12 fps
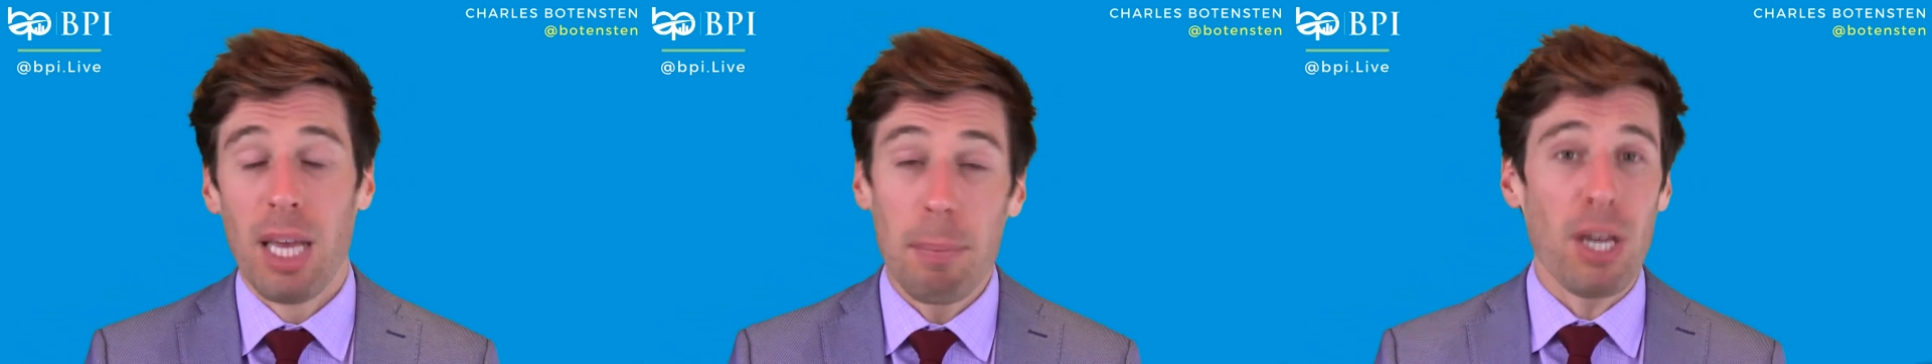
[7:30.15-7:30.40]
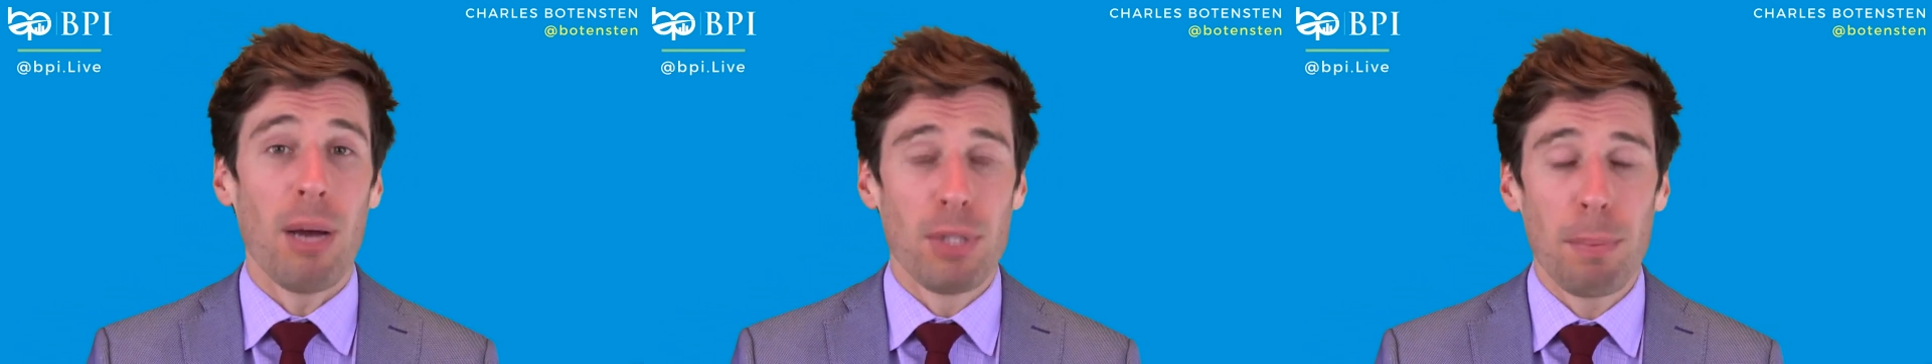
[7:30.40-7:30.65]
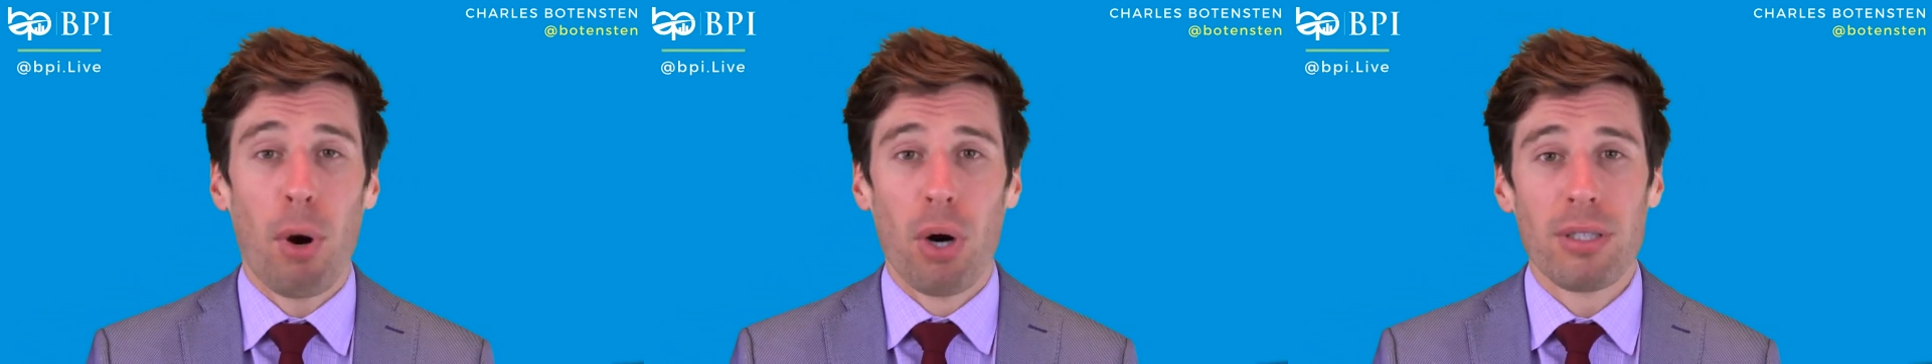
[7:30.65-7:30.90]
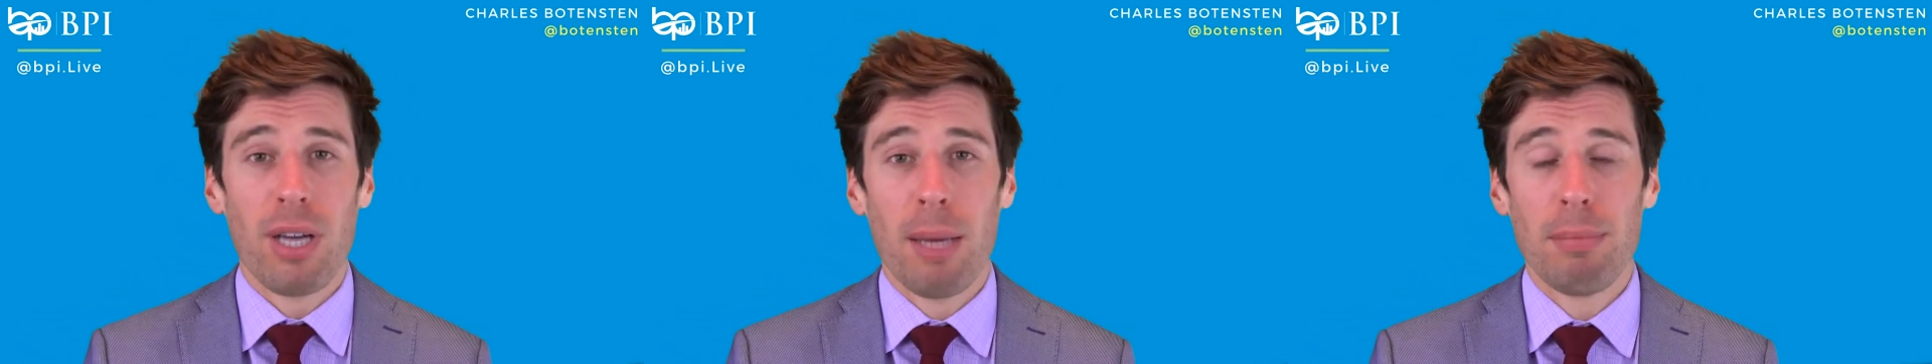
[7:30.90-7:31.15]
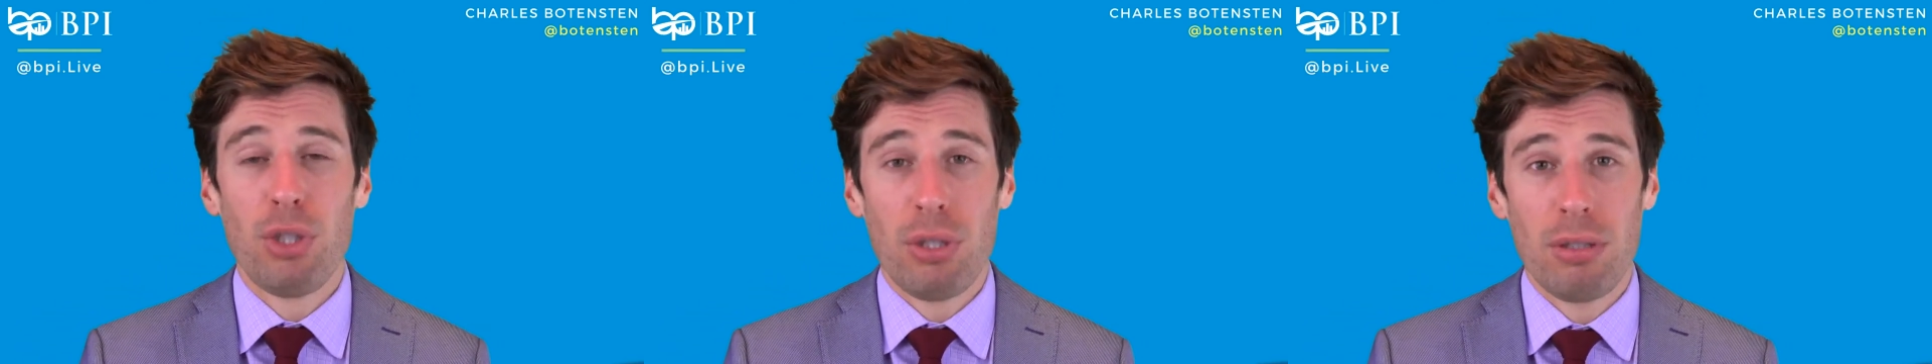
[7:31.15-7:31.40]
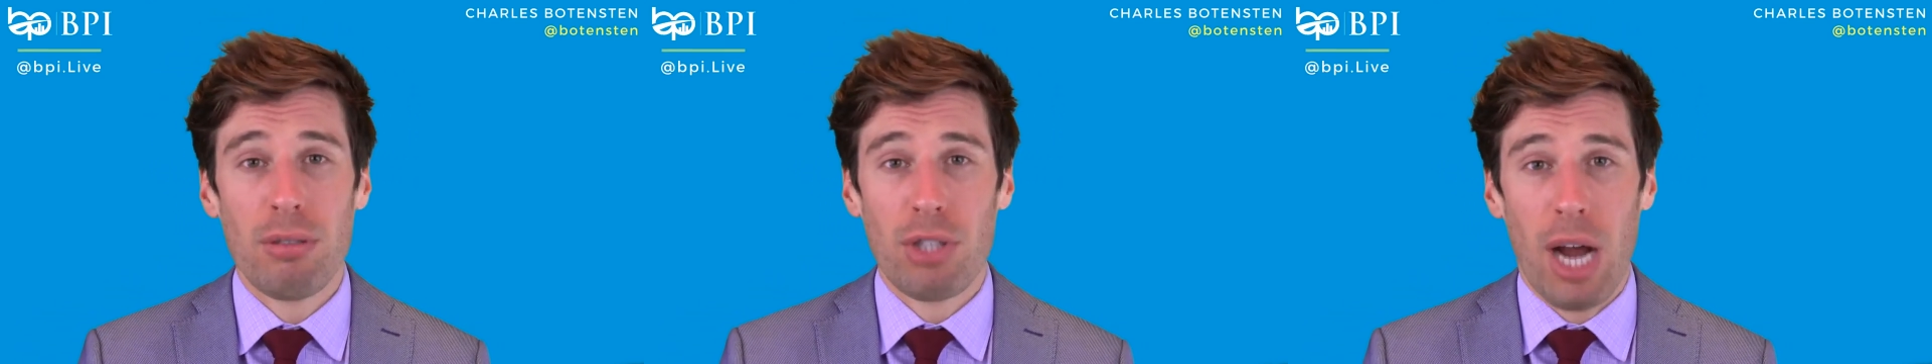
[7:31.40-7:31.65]
It becomes a part-time
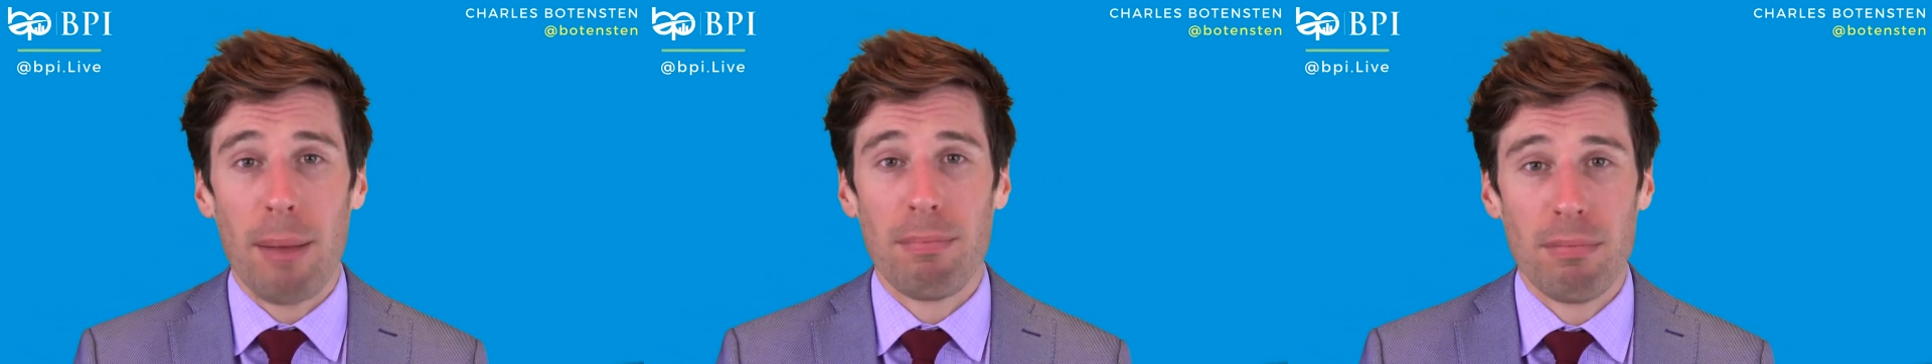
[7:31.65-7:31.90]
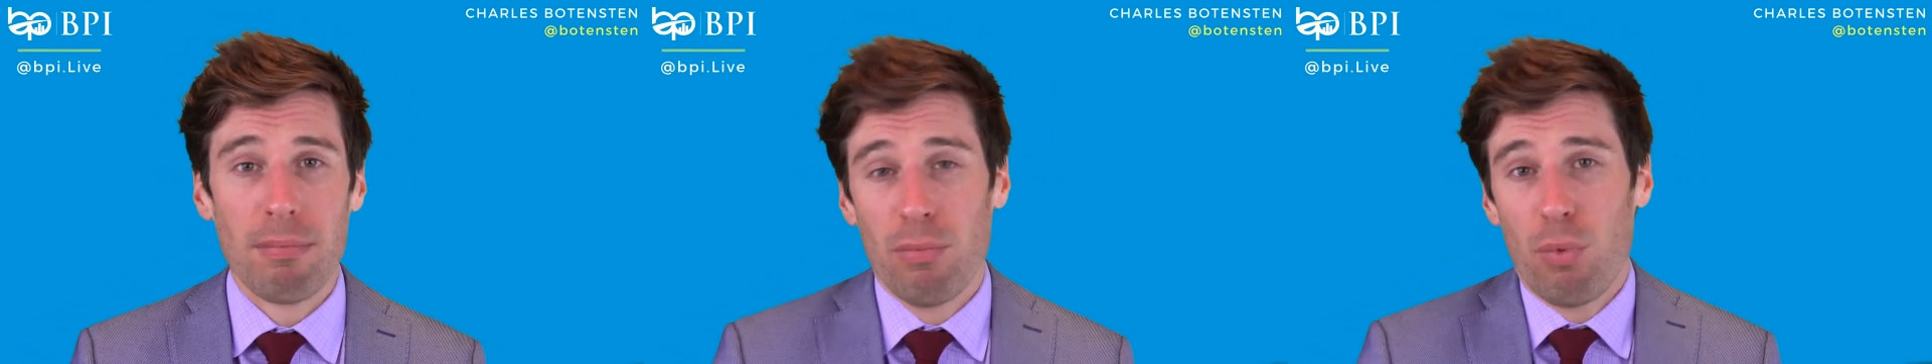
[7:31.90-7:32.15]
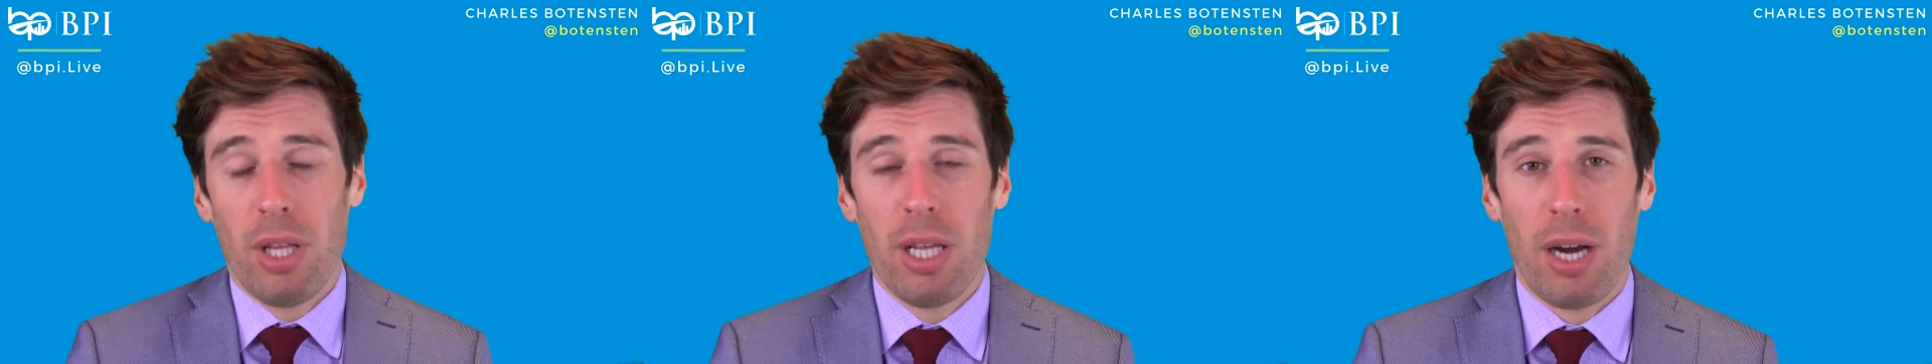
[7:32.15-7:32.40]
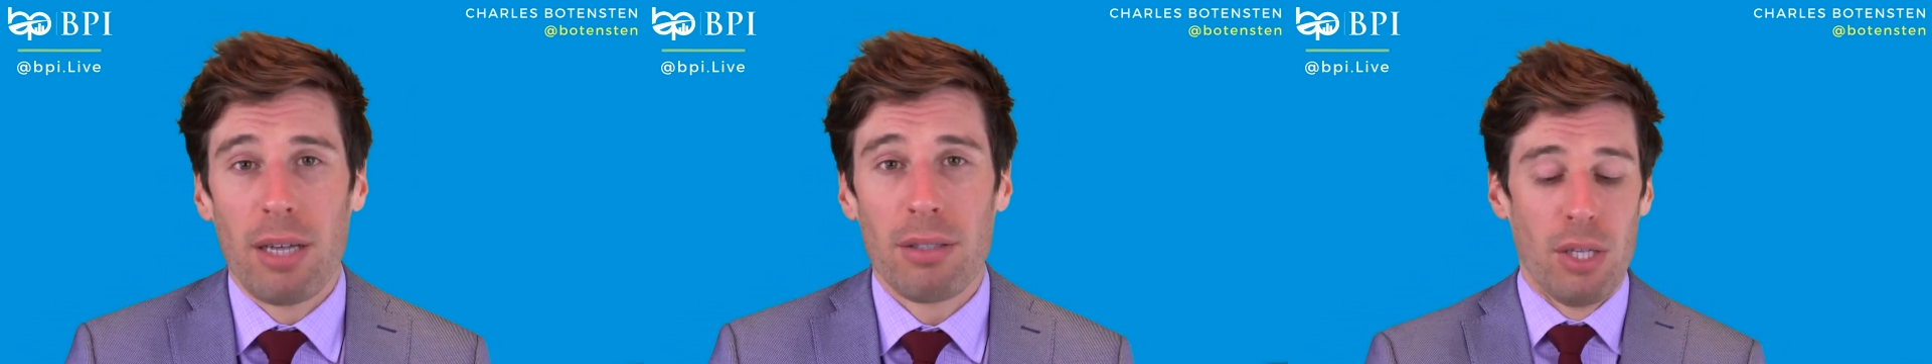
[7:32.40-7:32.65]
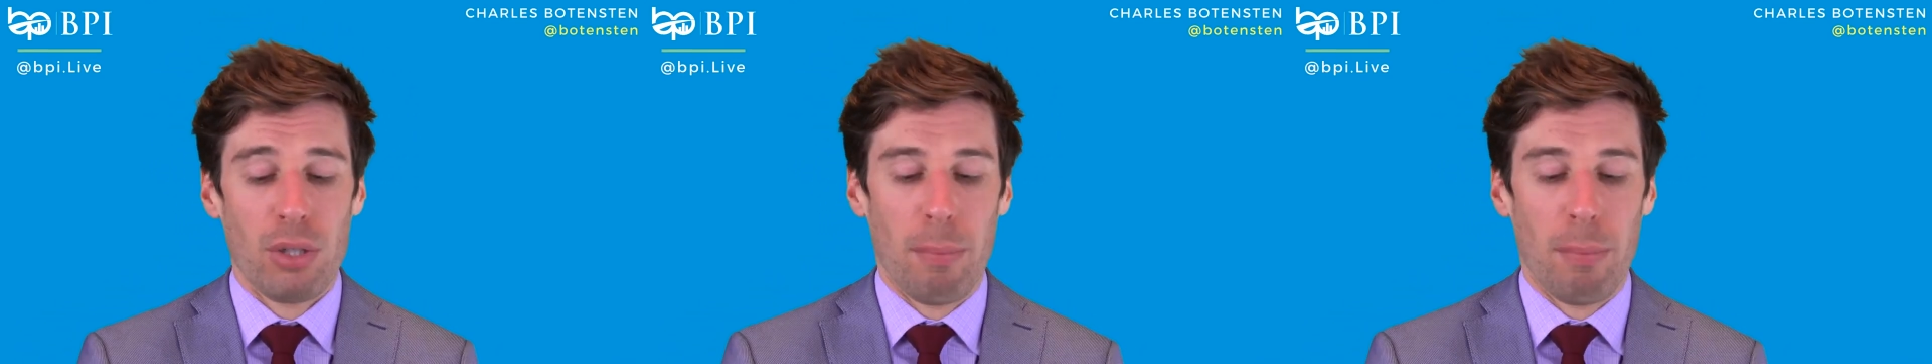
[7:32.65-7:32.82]
job, really does.